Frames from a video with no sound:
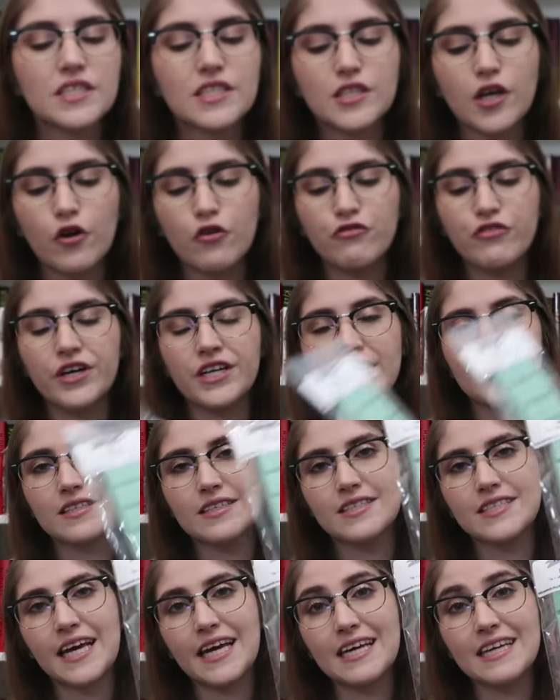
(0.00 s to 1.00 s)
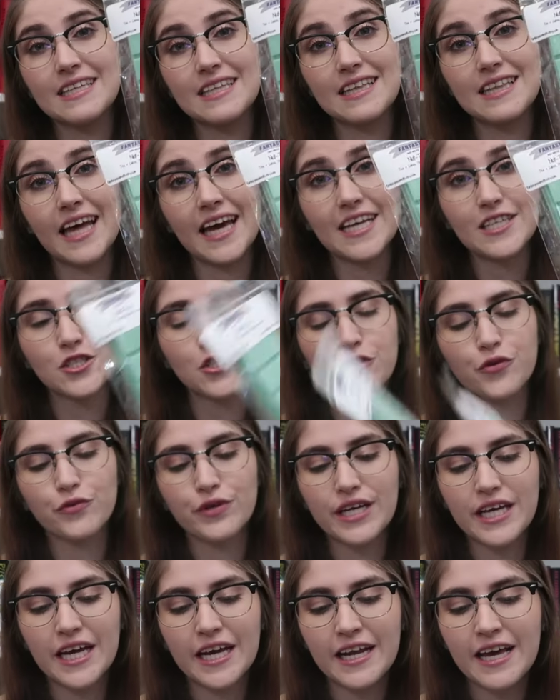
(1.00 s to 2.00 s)
So funny. This is a light
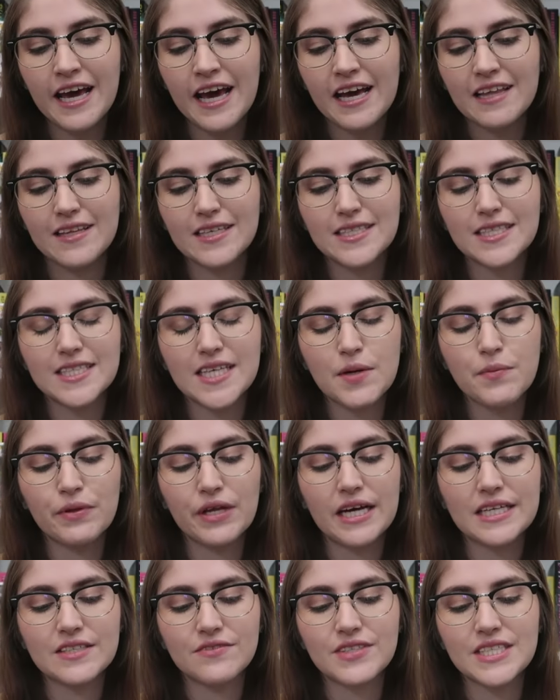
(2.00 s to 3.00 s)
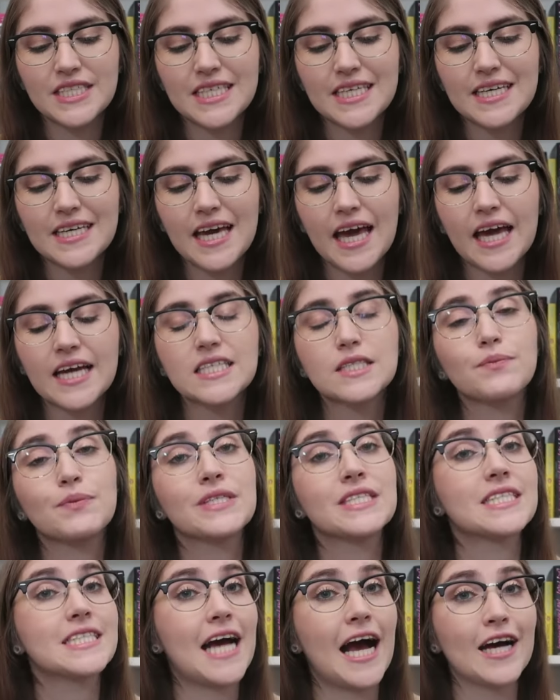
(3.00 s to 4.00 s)
green. This is a blend of tea and cakes,
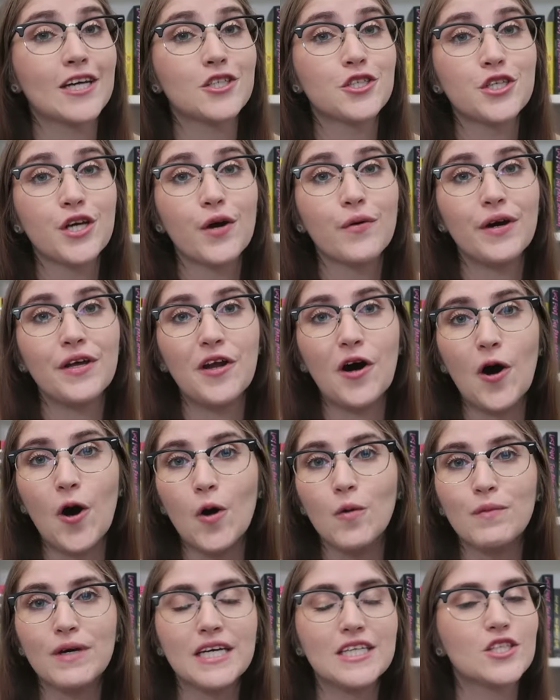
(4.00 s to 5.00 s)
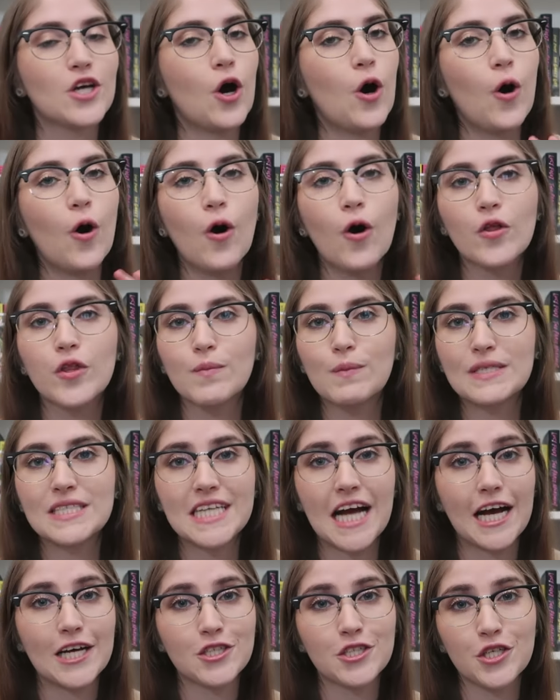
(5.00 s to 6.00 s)
pistachio, and almond. All the
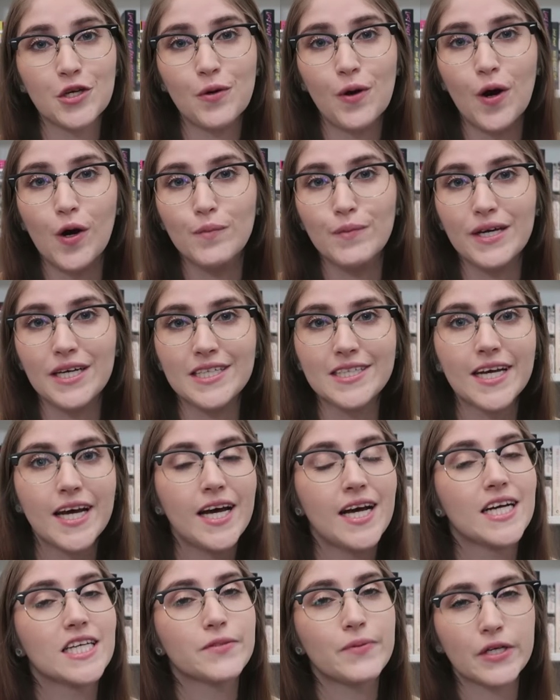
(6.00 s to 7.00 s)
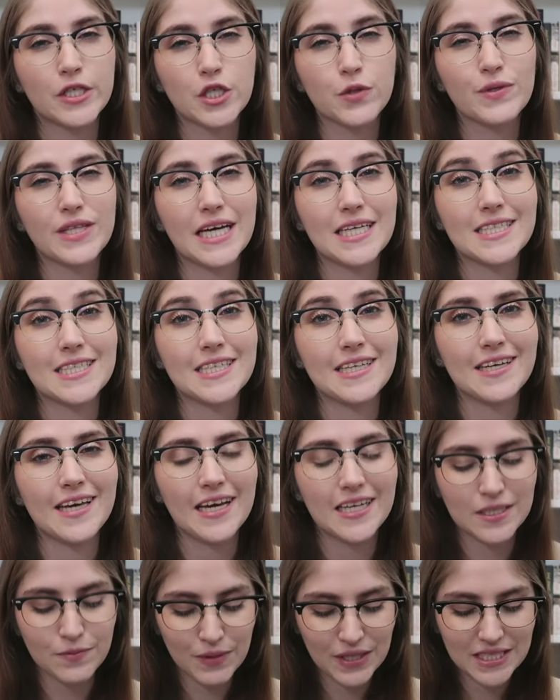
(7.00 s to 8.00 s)
pistachio, almond, especially with that tea and
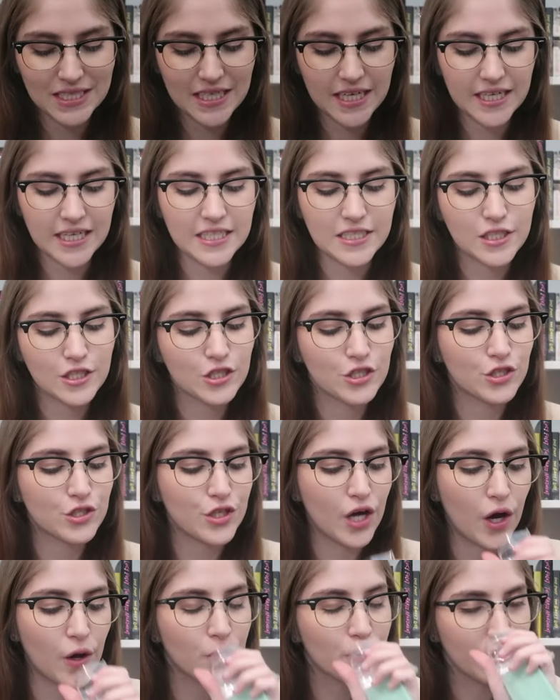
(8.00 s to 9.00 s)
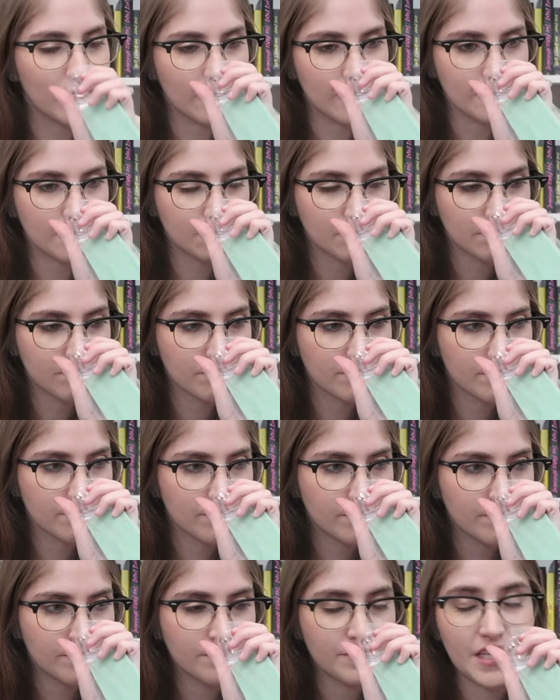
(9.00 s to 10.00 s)
cakes mixed in. It's so good.
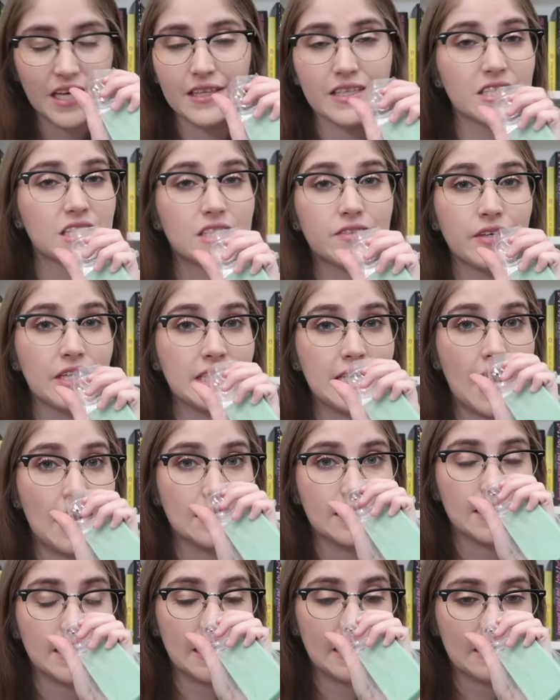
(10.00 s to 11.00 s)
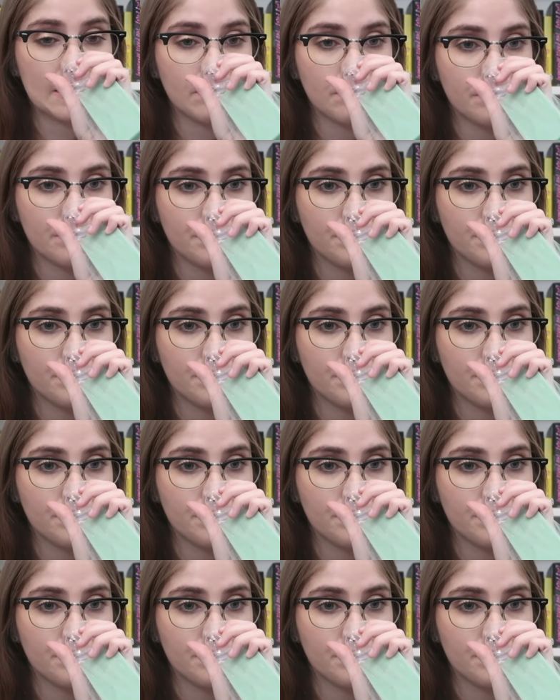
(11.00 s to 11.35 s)
Yeah, this is fantastic.